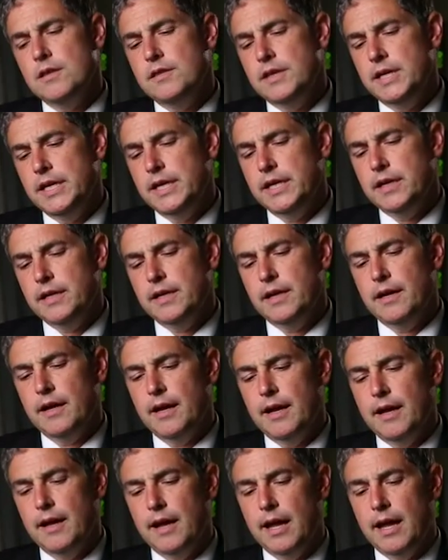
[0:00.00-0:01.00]
The
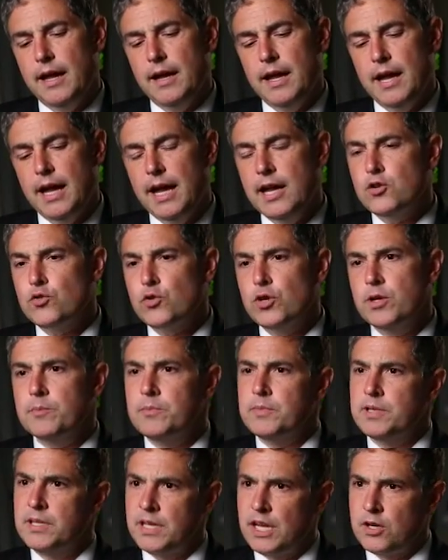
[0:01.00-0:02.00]

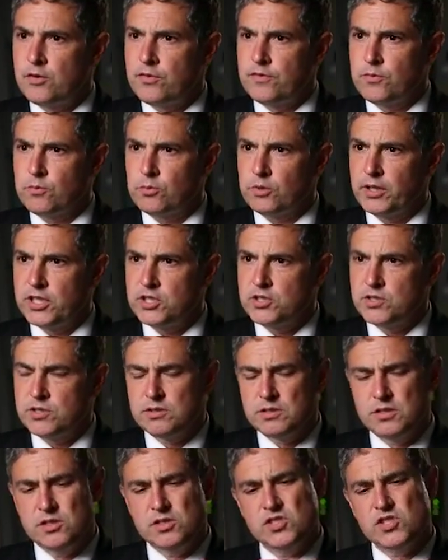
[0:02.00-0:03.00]
atrium in atrial
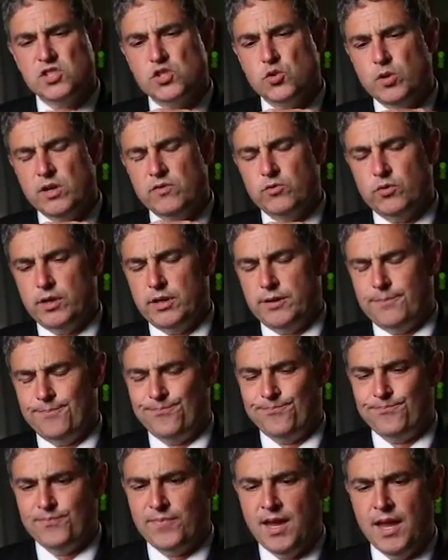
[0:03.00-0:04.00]
fibrillation is just quivering.
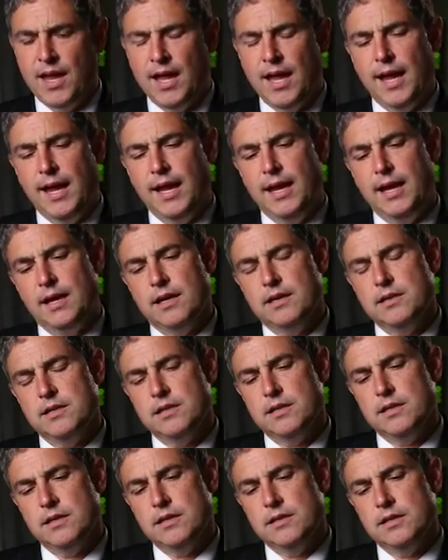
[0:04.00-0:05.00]

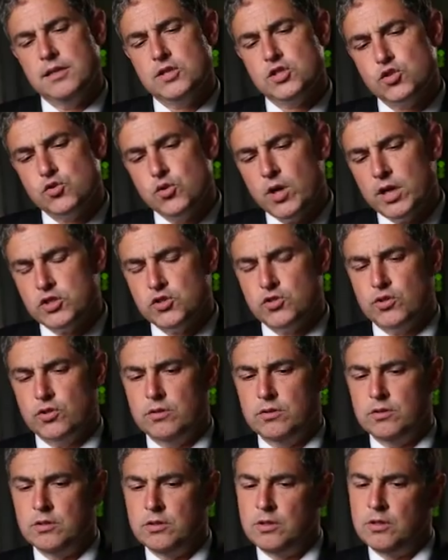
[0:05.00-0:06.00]
And the
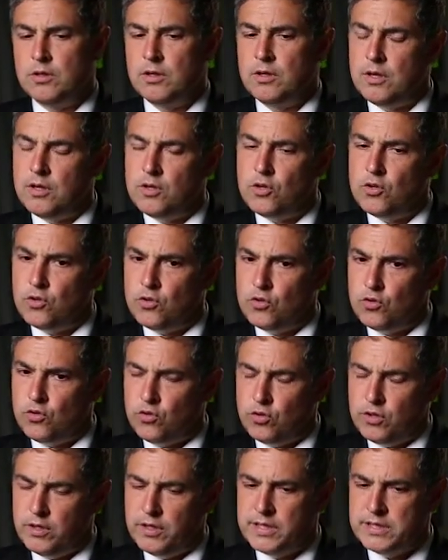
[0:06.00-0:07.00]
structure
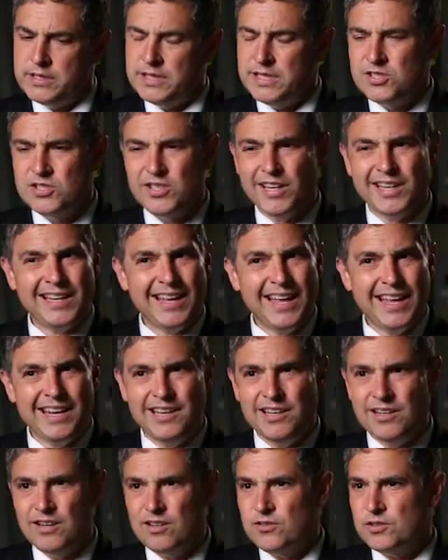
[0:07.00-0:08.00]
is like
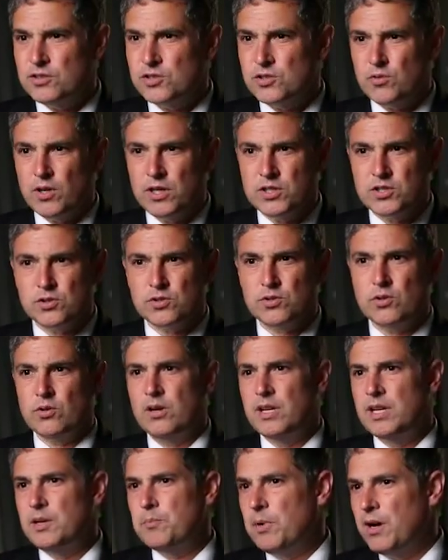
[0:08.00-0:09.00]
any other structure
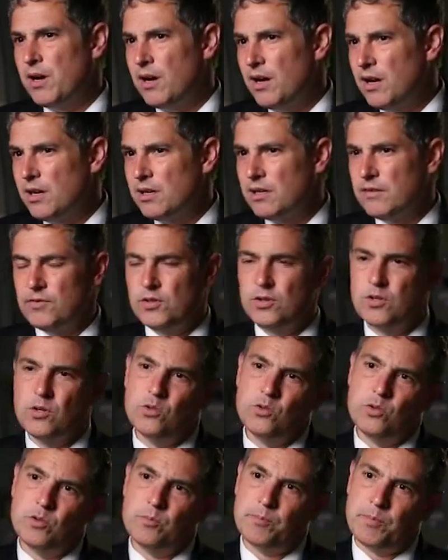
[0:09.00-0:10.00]
or any pond. If you
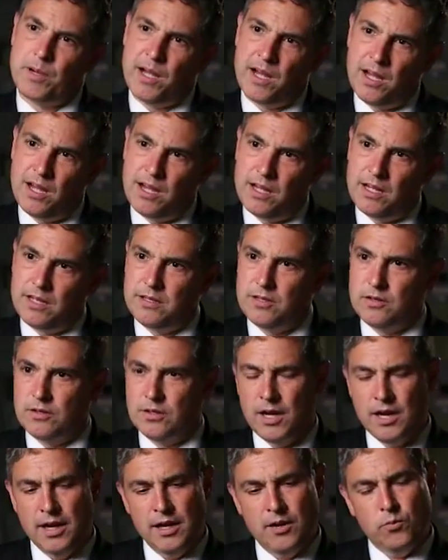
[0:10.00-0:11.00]
go to a
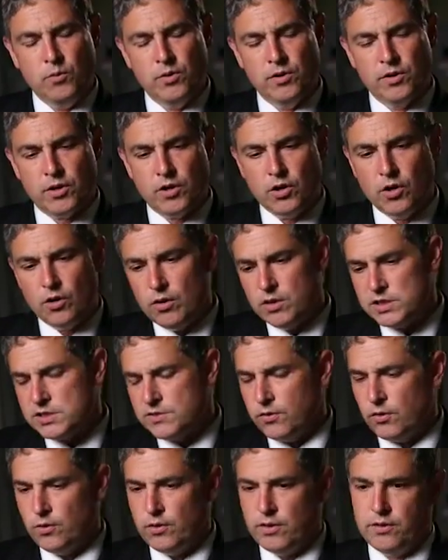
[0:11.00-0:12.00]
pond where the
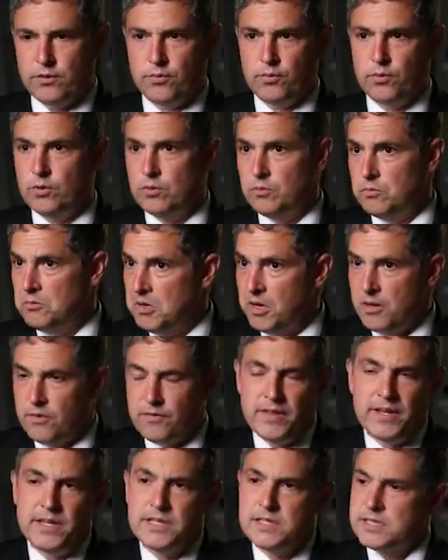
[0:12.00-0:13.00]
current's flowing through,
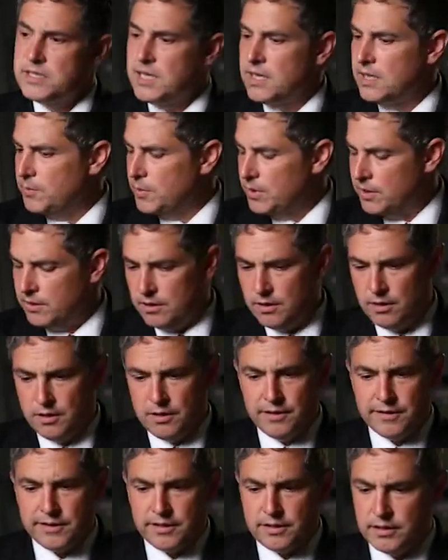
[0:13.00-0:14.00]
things tend to be
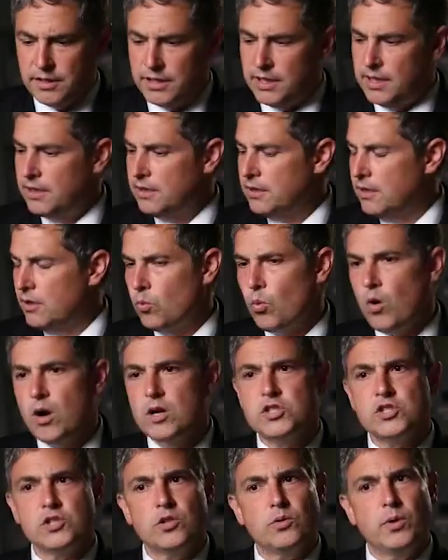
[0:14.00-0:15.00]
clean and
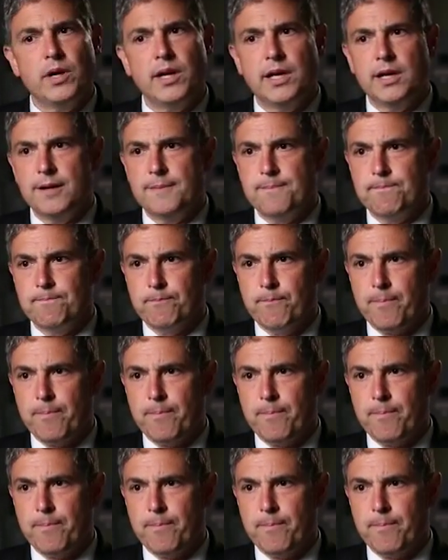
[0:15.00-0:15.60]
washed away.